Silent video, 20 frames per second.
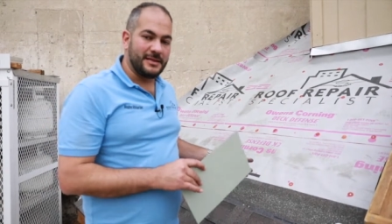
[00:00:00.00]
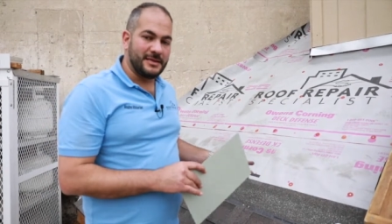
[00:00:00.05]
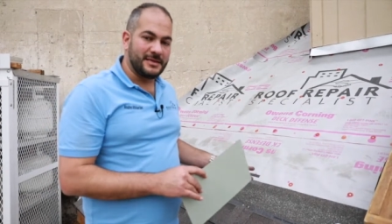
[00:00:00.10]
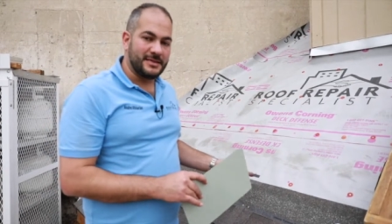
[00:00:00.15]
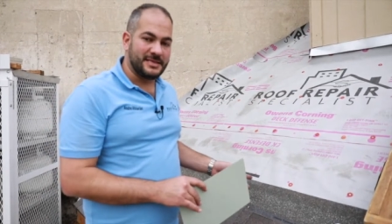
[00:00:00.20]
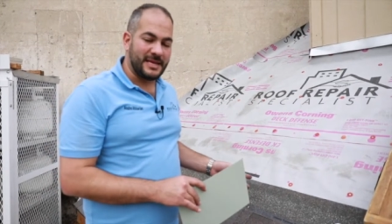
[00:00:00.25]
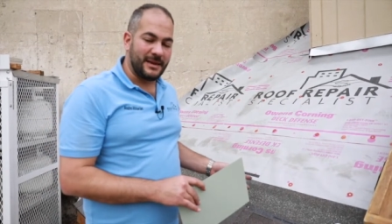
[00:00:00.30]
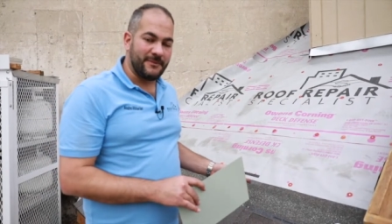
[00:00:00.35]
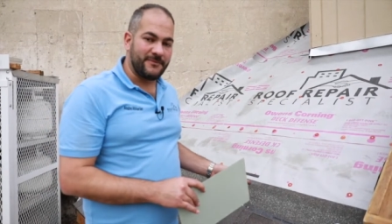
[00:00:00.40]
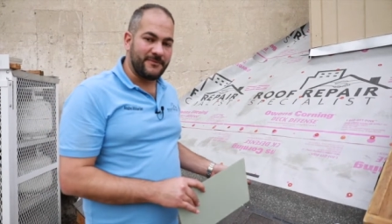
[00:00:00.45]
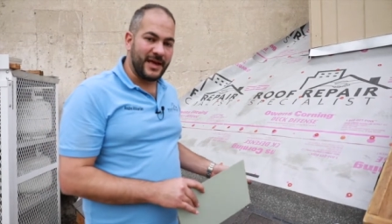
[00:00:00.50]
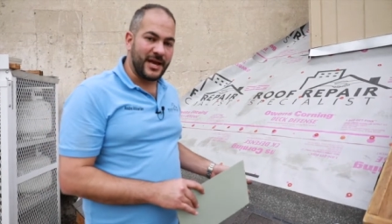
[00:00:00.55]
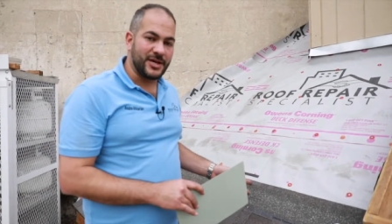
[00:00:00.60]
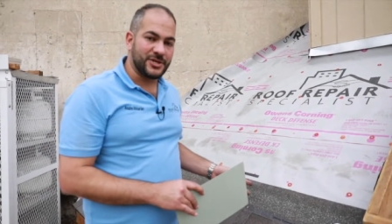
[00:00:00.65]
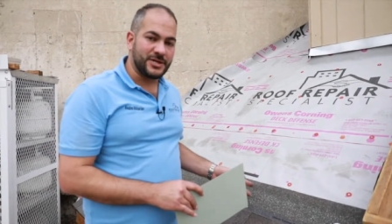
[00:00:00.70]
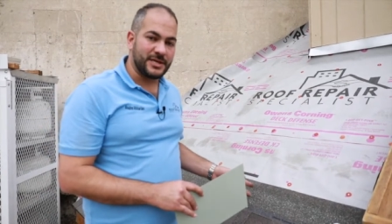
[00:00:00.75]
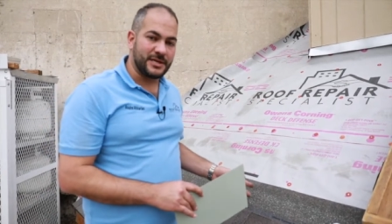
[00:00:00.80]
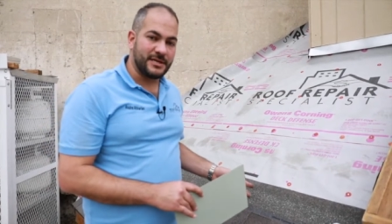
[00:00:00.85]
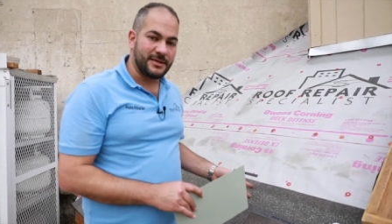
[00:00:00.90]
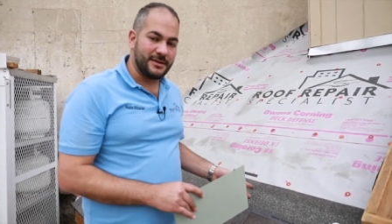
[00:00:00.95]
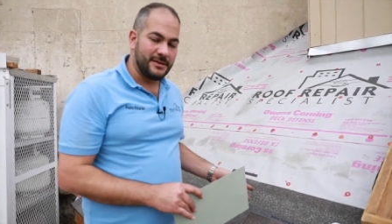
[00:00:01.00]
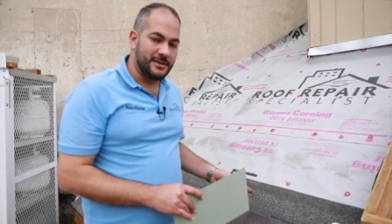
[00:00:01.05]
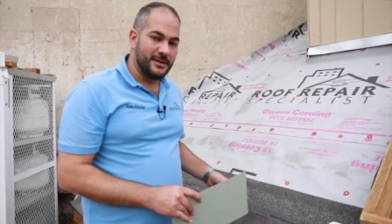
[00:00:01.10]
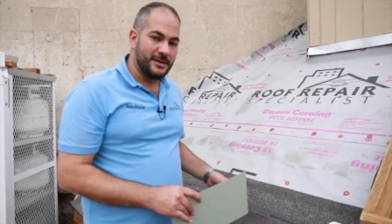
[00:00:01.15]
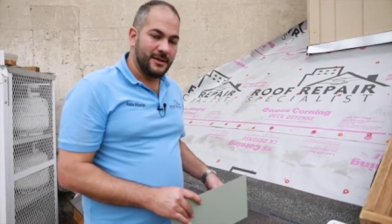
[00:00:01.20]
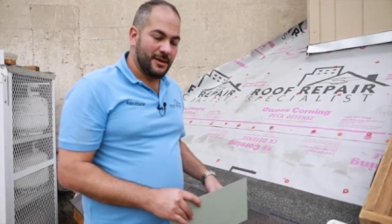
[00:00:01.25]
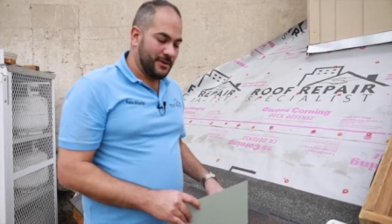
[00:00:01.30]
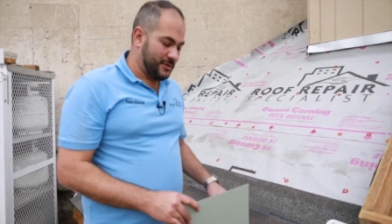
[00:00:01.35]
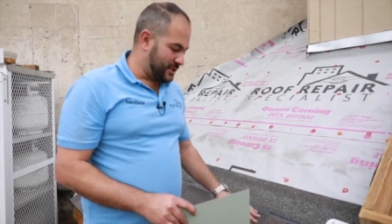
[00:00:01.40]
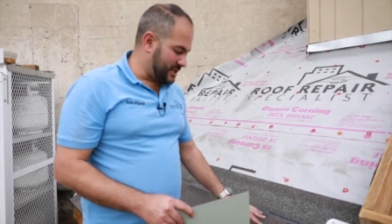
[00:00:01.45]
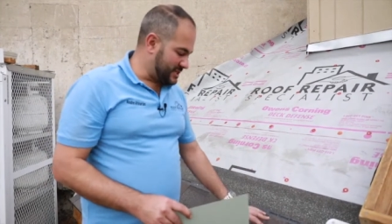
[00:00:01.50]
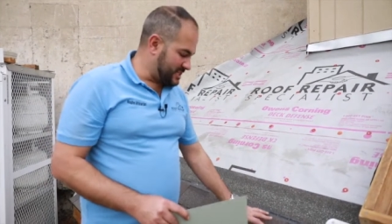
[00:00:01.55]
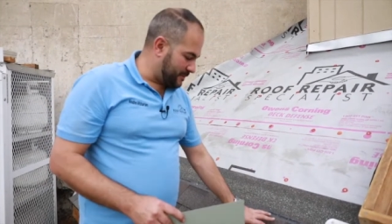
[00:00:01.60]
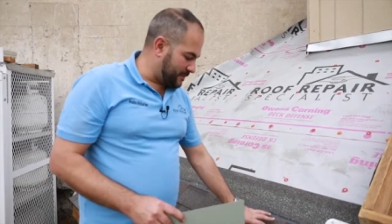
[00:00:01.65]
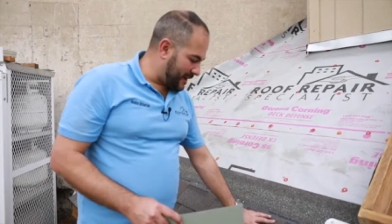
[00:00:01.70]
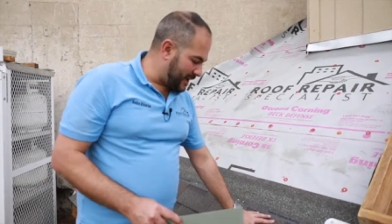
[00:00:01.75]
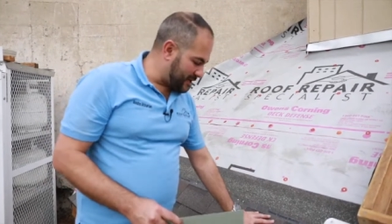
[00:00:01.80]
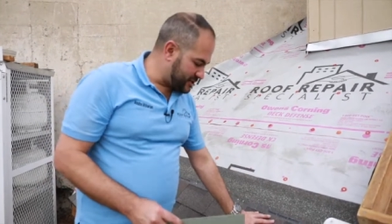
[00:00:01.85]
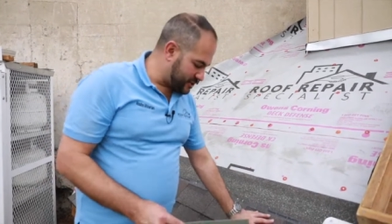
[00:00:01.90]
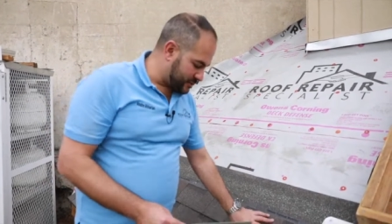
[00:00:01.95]
step flashing just to
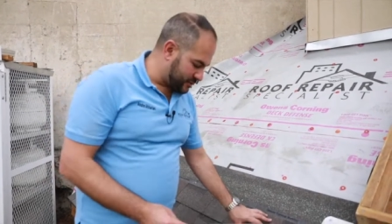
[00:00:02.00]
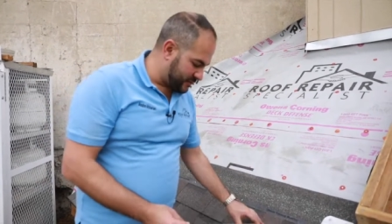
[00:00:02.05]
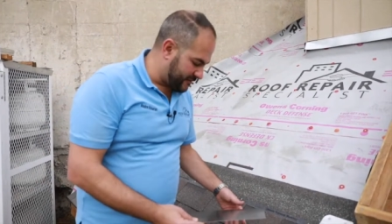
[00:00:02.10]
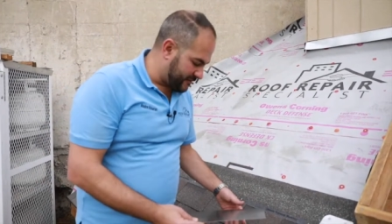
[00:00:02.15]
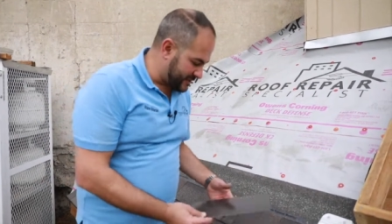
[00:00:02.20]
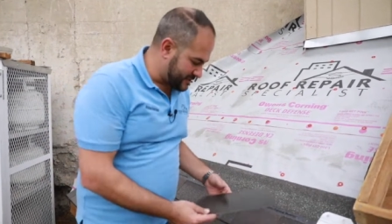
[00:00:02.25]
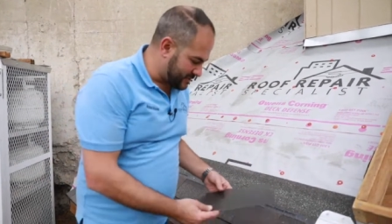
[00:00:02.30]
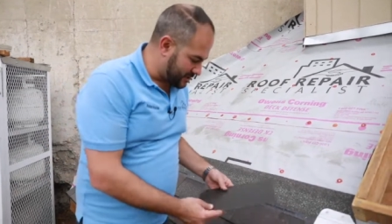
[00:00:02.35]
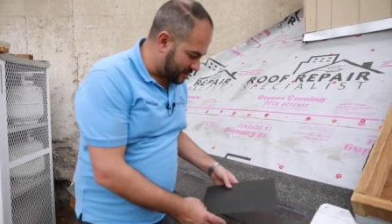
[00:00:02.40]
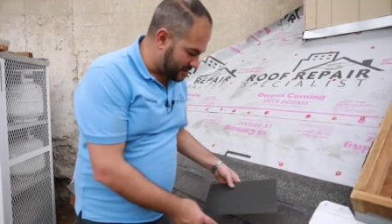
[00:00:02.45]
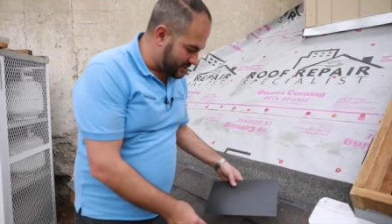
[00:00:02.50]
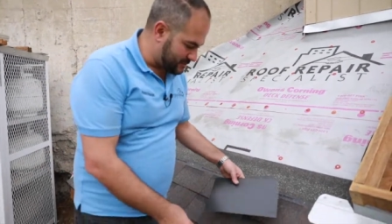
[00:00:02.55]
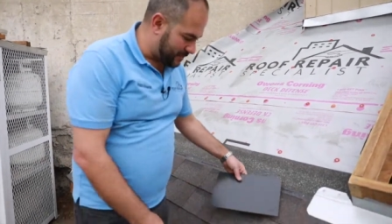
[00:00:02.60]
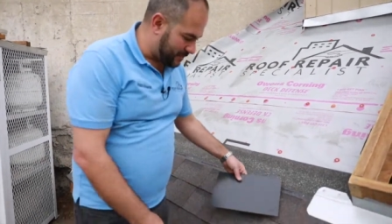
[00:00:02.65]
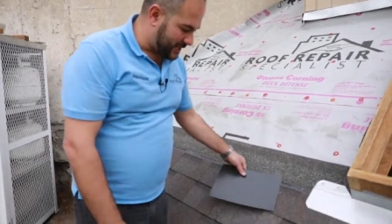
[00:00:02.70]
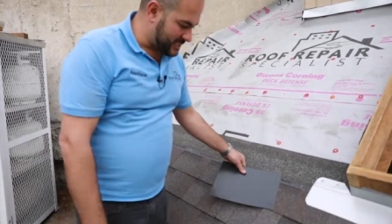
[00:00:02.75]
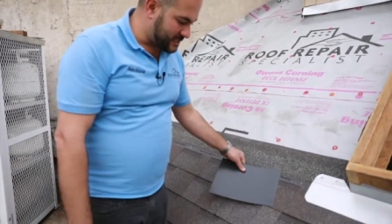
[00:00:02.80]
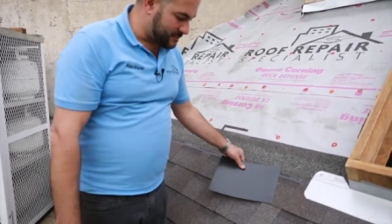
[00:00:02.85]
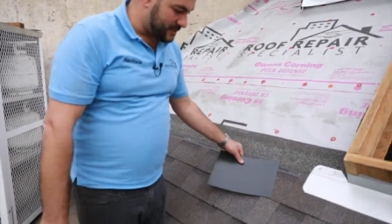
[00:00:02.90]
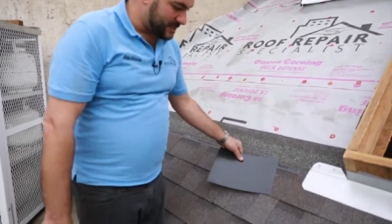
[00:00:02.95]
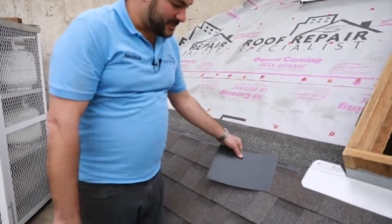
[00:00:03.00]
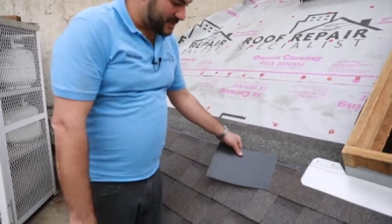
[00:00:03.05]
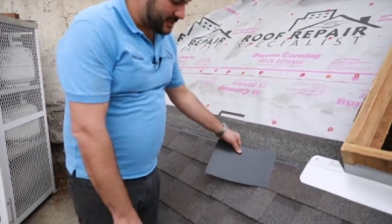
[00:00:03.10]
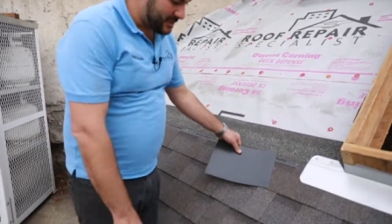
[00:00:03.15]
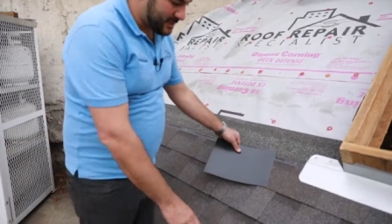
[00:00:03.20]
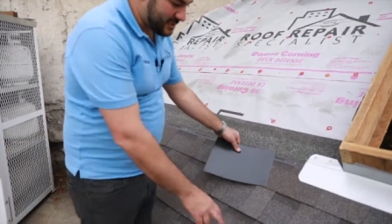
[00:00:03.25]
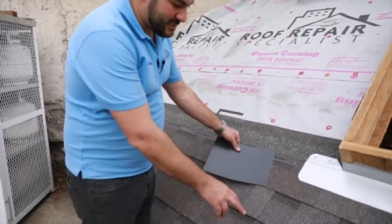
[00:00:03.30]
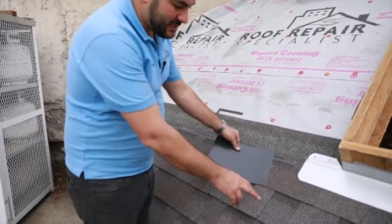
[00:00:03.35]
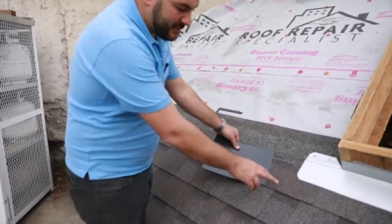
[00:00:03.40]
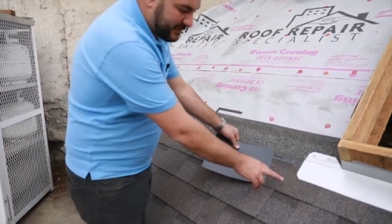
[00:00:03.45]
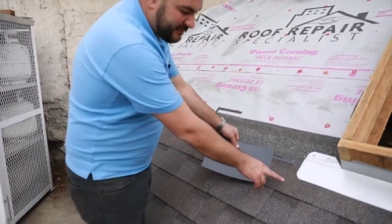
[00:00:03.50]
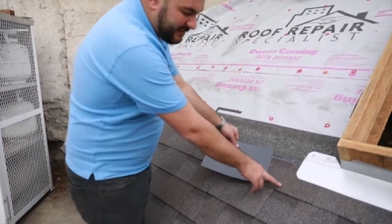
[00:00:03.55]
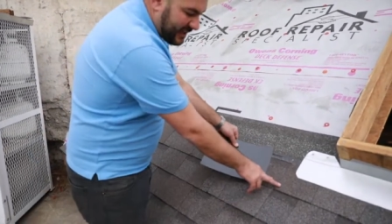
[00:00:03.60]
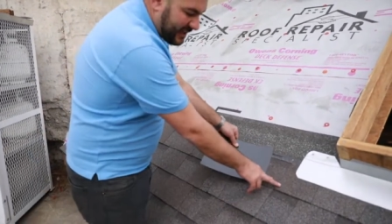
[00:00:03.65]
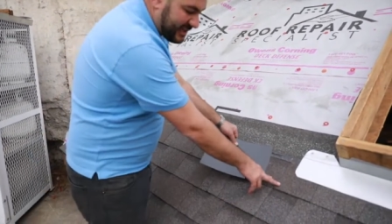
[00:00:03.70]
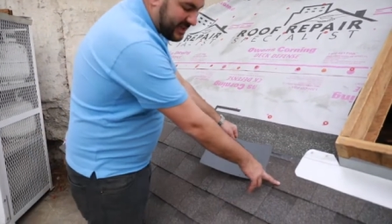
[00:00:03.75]
match the roof as close as possible. So you can see we've got